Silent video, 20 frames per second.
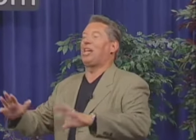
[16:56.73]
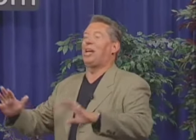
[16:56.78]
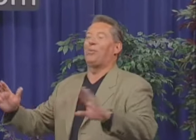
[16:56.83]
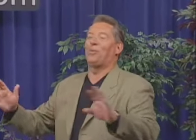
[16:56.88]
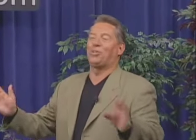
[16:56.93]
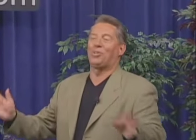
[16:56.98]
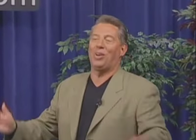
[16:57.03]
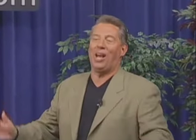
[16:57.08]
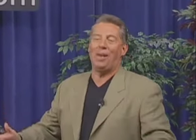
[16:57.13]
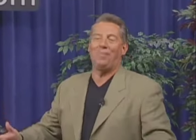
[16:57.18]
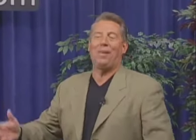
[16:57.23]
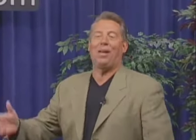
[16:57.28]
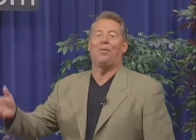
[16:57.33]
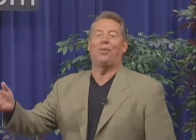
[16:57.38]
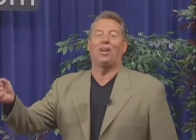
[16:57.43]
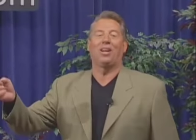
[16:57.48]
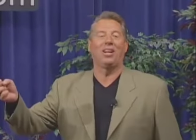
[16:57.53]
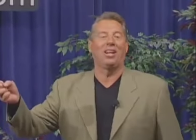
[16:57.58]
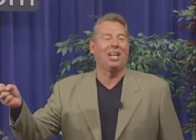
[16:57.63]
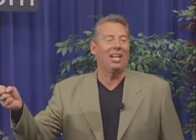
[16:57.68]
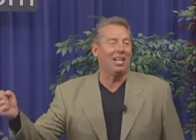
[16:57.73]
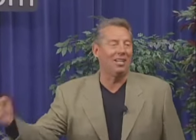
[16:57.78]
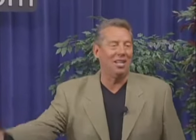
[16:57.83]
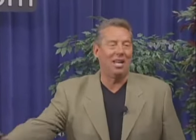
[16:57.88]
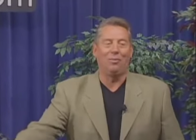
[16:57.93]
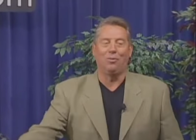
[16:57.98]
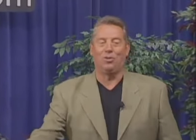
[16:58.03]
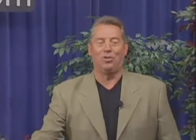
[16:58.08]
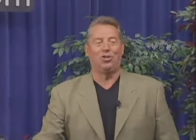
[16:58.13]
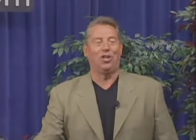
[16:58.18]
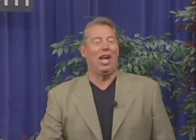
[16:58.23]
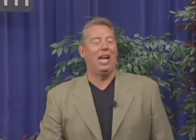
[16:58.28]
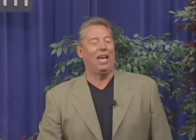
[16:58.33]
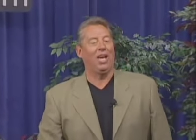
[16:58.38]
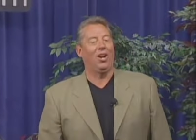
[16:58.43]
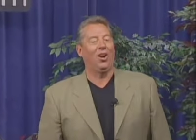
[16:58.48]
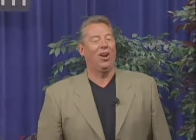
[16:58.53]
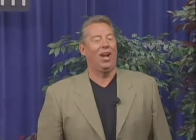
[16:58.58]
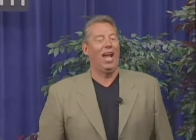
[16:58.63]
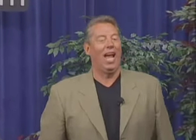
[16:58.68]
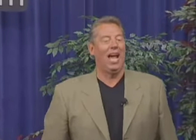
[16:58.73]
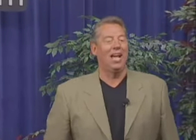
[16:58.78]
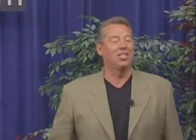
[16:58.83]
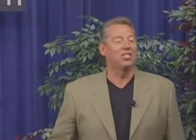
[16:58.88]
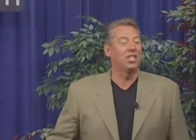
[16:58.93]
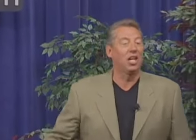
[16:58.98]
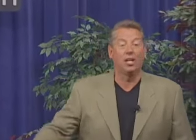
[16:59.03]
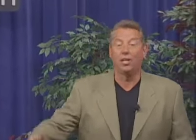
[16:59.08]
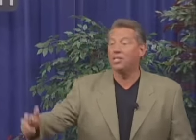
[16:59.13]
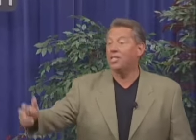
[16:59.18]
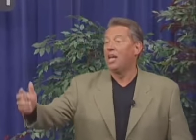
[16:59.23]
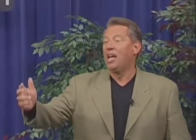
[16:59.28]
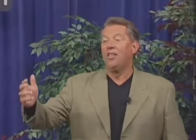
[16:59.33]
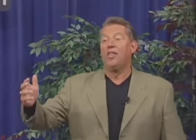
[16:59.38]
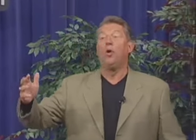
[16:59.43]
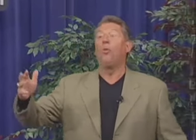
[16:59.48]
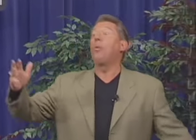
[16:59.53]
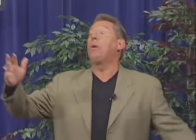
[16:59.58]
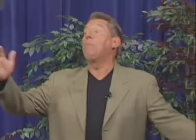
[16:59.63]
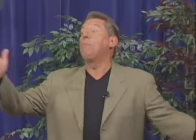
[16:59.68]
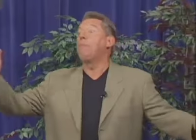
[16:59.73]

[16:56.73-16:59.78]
they were shaking our hands, telling us that we